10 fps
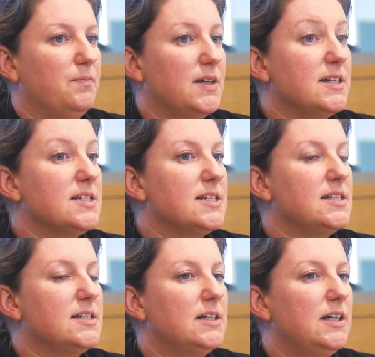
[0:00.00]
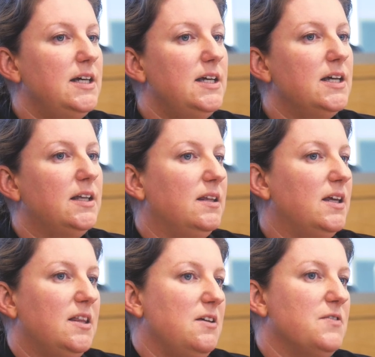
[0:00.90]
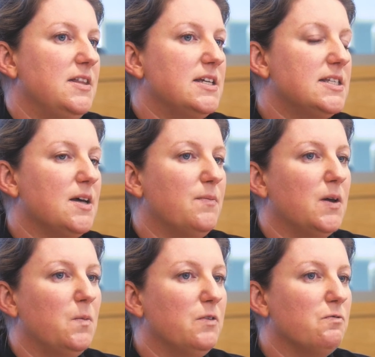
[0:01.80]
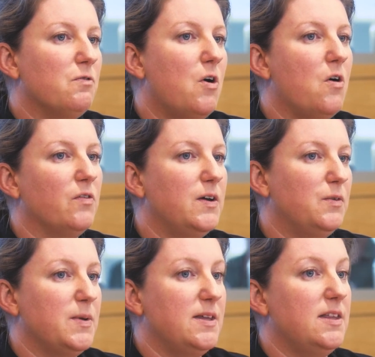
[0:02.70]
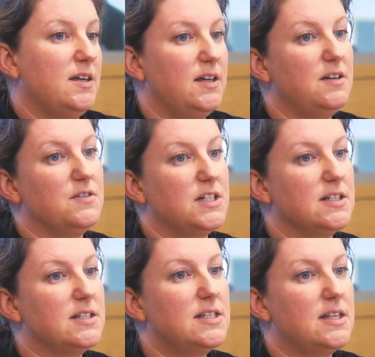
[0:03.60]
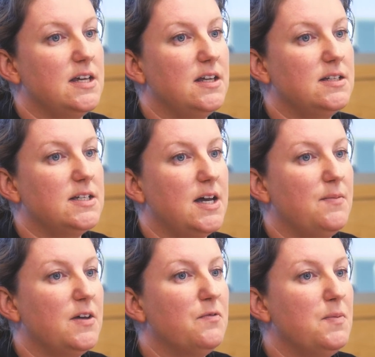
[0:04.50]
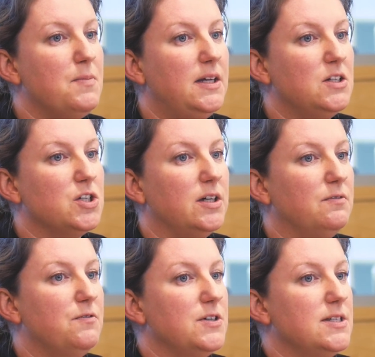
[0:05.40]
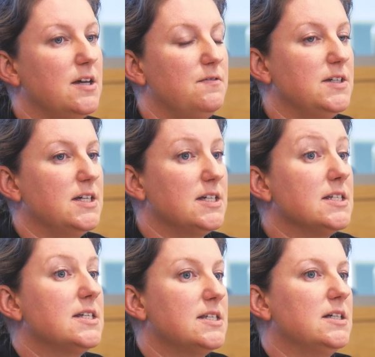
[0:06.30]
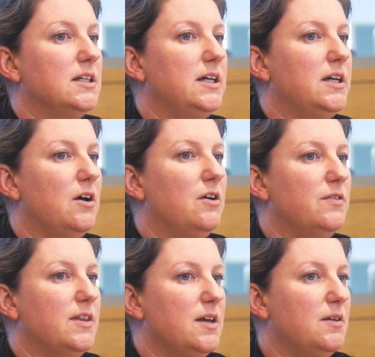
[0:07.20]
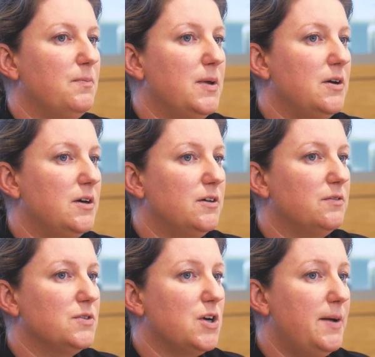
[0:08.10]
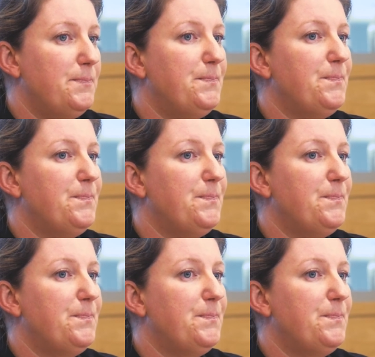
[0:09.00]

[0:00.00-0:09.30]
consistently, and in the event that something went wrong, that would be the evidence that they've been managing food safety consistently over that period of time.